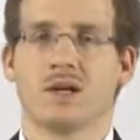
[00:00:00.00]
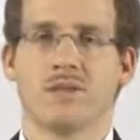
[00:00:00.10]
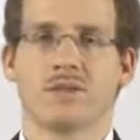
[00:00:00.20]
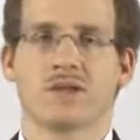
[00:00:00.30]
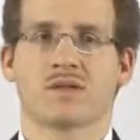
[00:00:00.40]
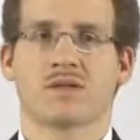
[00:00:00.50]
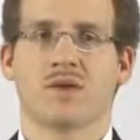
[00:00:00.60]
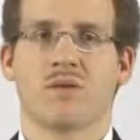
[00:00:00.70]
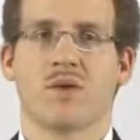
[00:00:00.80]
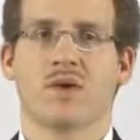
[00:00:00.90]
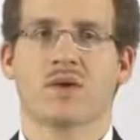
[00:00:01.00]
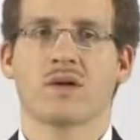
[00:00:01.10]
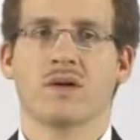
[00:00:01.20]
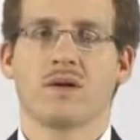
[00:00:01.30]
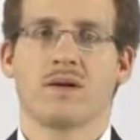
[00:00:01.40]
doesn't really work.
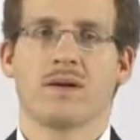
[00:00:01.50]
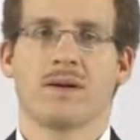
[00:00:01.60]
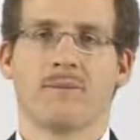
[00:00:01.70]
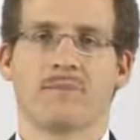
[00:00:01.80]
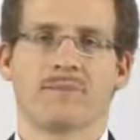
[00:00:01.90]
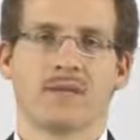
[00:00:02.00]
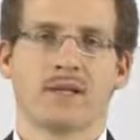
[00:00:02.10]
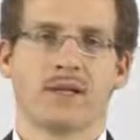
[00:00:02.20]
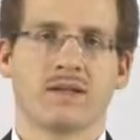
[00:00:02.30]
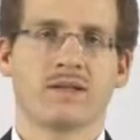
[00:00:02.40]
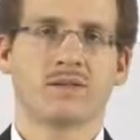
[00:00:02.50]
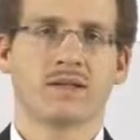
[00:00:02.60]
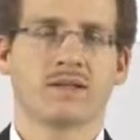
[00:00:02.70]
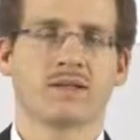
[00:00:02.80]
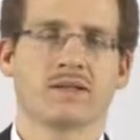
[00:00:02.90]
In this
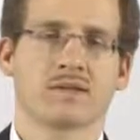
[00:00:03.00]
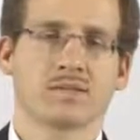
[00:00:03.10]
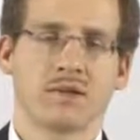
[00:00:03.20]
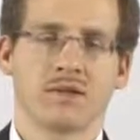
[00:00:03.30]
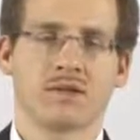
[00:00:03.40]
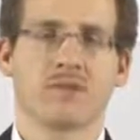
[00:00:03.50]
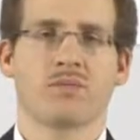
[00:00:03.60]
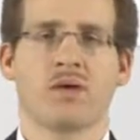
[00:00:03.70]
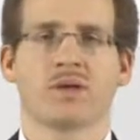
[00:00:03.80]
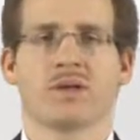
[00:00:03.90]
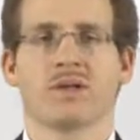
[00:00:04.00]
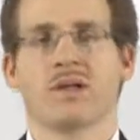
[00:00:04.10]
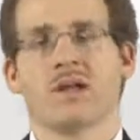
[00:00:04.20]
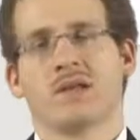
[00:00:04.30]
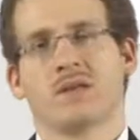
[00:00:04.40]
phase, it's especially important
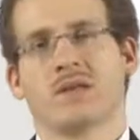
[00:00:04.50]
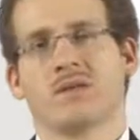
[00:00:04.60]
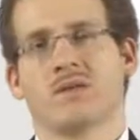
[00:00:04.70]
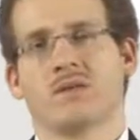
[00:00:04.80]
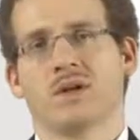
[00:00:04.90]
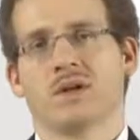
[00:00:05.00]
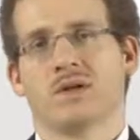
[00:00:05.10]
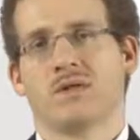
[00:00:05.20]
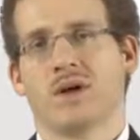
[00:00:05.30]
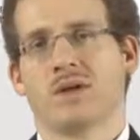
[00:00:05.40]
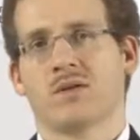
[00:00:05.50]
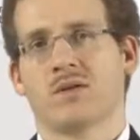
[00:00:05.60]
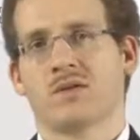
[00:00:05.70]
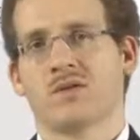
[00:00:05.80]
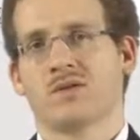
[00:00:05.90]
that you try
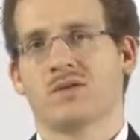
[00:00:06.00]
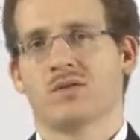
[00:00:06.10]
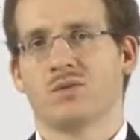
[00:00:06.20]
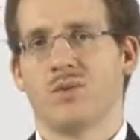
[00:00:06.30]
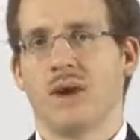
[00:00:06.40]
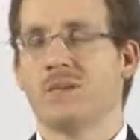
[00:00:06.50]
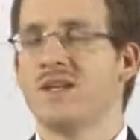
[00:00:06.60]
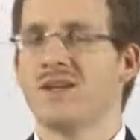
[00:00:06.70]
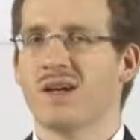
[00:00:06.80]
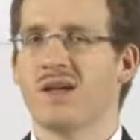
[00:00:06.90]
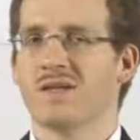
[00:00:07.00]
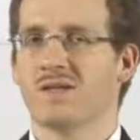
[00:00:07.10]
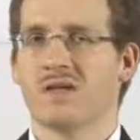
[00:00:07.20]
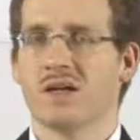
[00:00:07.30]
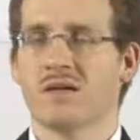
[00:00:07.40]
not to
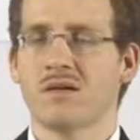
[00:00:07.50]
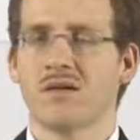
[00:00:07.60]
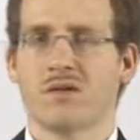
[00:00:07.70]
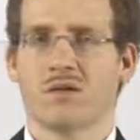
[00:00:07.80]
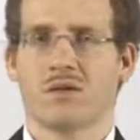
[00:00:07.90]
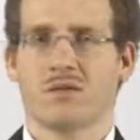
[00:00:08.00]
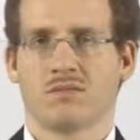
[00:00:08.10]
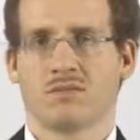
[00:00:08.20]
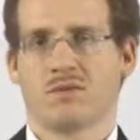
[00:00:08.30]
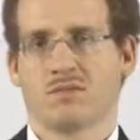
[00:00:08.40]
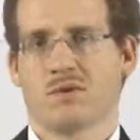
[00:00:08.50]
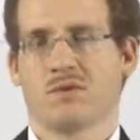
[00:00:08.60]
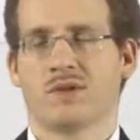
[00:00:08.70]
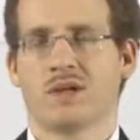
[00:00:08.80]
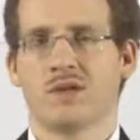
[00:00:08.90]
replicate data or
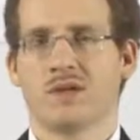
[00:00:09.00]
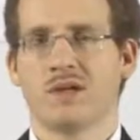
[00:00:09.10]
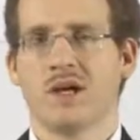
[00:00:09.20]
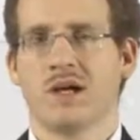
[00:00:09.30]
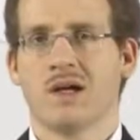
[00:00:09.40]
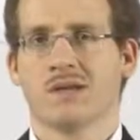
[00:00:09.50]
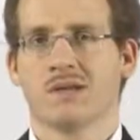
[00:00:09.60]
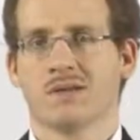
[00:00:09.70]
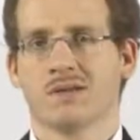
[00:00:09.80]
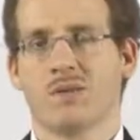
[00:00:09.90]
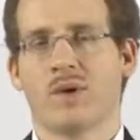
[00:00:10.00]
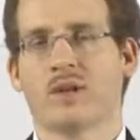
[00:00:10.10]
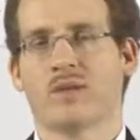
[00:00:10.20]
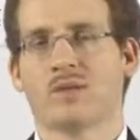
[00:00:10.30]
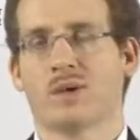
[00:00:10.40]
computation. This is a
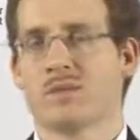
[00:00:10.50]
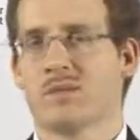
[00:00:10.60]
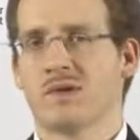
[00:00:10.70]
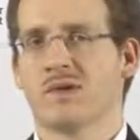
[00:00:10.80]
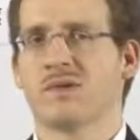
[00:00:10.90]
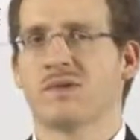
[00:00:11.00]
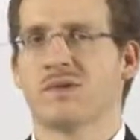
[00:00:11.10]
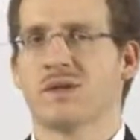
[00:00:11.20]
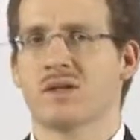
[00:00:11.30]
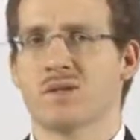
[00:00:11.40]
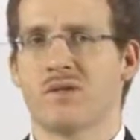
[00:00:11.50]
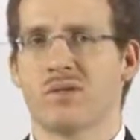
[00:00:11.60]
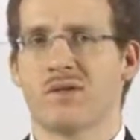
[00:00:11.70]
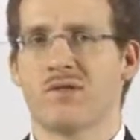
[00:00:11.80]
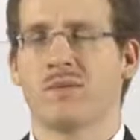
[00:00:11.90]
well-known optimization strategy for
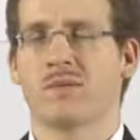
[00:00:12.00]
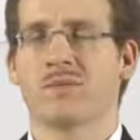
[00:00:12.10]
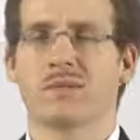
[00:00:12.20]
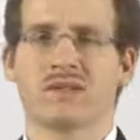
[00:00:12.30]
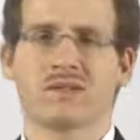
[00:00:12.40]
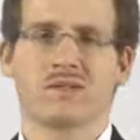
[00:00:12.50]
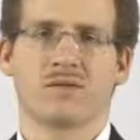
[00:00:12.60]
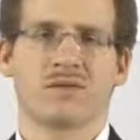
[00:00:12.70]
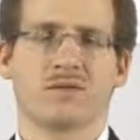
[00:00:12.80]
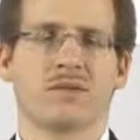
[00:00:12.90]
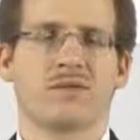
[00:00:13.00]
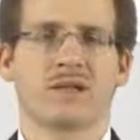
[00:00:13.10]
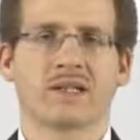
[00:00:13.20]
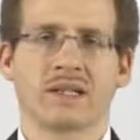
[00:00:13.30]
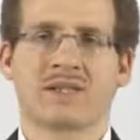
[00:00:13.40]
performance, but it's not very
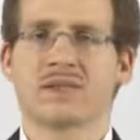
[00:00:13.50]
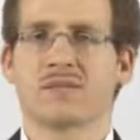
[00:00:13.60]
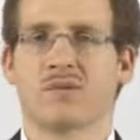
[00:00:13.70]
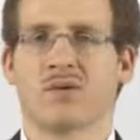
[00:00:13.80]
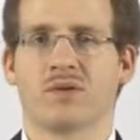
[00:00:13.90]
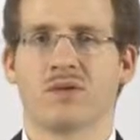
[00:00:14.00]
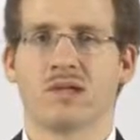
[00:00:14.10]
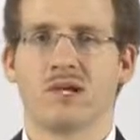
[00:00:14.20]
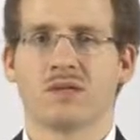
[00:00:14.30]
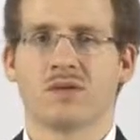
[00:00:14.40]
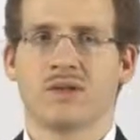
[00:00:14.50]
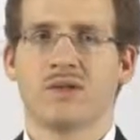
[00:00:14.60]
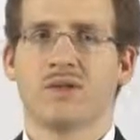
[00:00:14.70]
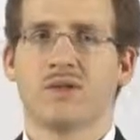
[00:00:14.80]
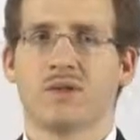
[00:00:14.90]
valid at this point. So
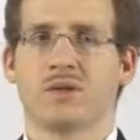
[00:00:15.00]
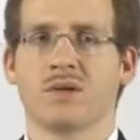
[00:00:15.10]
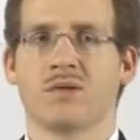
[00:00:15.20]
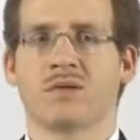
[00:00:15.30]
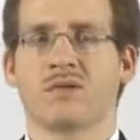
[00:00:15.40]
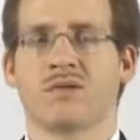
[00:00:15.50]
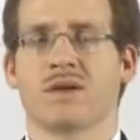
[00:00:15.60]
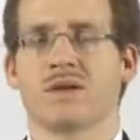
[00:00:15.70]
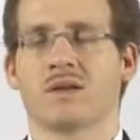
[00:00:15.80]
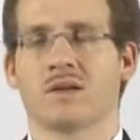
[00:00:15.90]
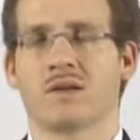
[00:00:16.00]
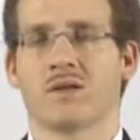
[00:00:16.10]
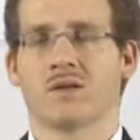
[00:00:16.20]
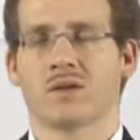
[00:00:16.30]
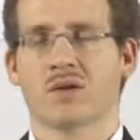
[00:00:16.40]
here we only want to find the
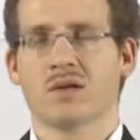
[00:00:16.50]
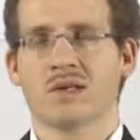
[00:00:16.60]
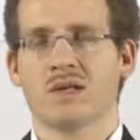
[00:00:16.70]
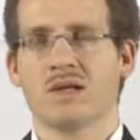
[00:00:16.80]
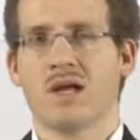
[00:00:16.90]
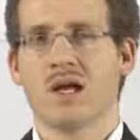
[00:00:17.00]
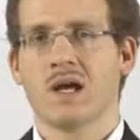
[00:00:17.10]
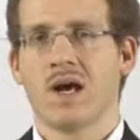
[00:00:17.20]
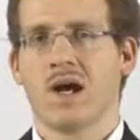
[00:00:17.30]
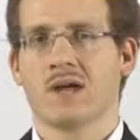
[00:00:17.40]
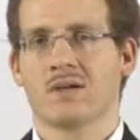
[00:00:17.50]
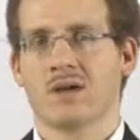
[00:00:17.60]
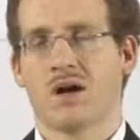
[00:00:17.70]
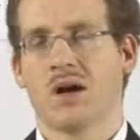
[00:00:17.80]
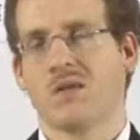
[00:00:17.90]
concurrency, and
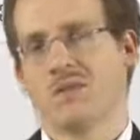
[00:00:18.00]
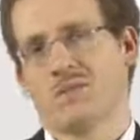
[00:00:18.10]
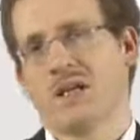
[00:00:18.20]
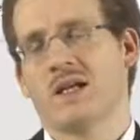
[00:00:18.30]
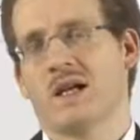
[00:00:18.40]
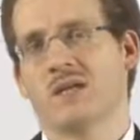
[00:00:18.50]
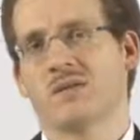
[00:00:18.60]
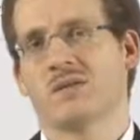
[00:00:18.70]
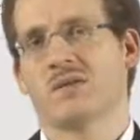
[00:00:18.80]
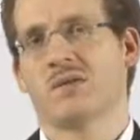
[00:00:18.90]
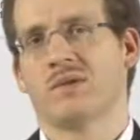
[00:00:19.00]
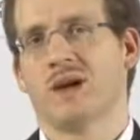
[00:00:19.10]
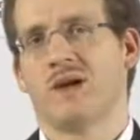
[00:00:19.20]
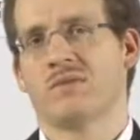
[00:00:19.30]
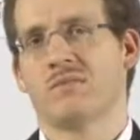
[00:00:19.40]
in many cases you will
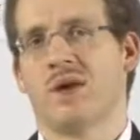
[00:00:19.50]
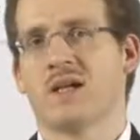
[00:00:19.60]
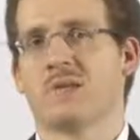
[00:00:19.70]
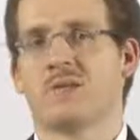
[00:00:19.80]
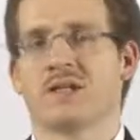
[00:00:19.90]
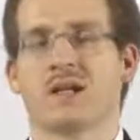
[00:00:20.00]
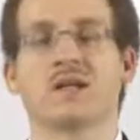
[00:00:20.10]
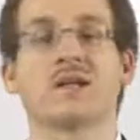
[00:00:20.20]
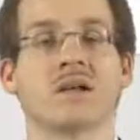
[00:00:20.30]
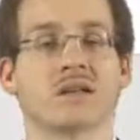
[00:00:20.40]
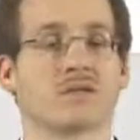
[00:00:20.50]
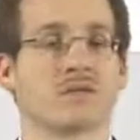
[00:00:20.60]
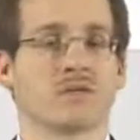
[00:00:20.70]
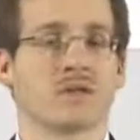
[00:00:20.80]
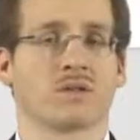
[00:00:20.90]
have multiple candidate
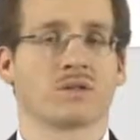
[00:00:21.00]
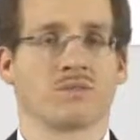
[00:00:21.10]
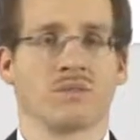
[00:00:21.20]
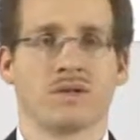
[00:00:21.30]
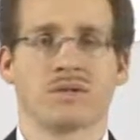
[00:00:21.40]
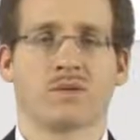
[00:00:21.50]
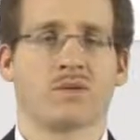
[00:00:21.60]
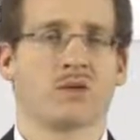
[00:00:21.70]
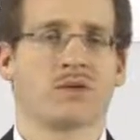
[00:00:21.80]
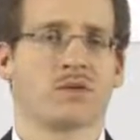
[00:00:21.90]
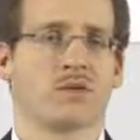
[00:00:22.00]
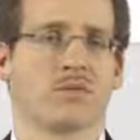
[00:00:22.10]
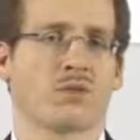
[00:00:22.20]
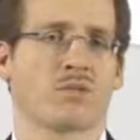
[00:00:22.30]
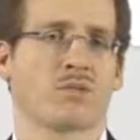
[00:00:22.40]
solutions. Either we partition our
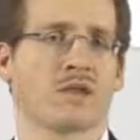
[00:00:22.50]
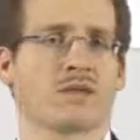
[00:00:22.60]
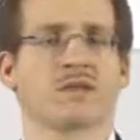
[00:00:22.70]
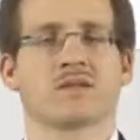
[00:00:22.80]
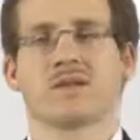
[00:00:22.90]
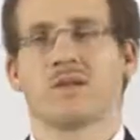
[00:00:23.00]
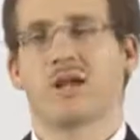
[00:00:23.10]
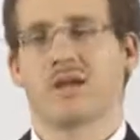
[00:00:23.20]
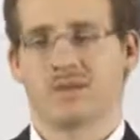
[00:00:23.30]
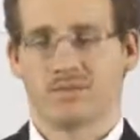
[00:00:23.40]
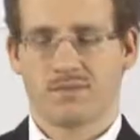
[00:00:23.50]
problem like this or that.